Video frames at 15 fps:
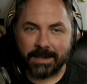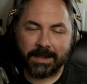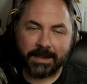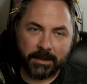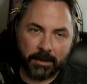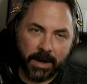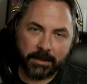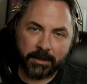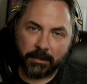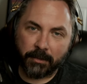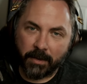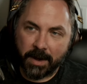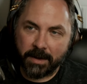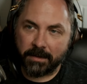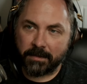director
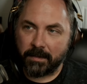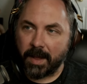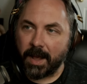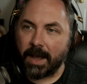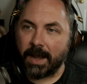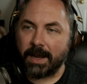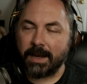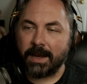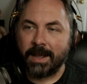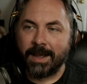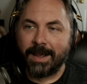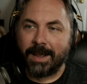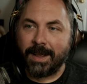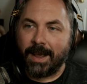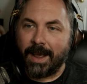friend of mine
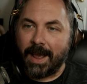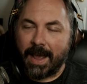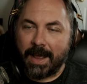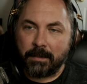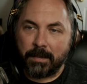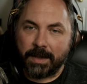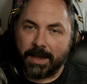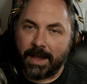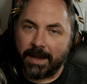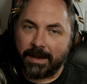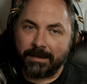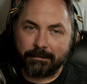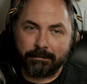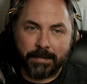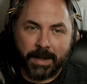had been like
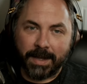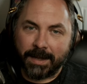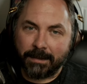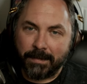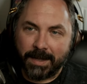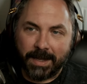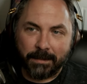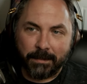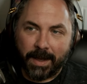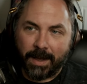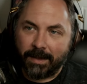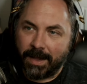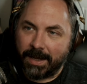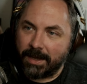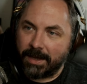bugging me
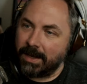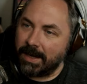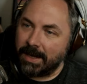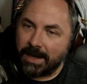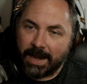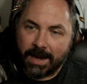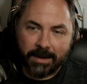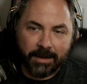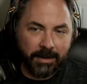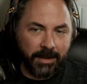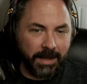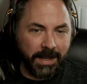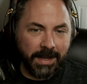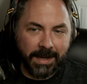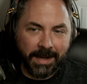about like, you need an editor, you
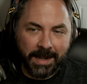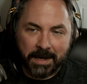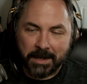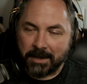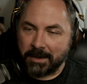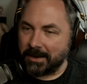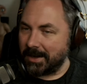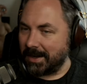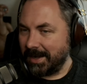need an editor, you need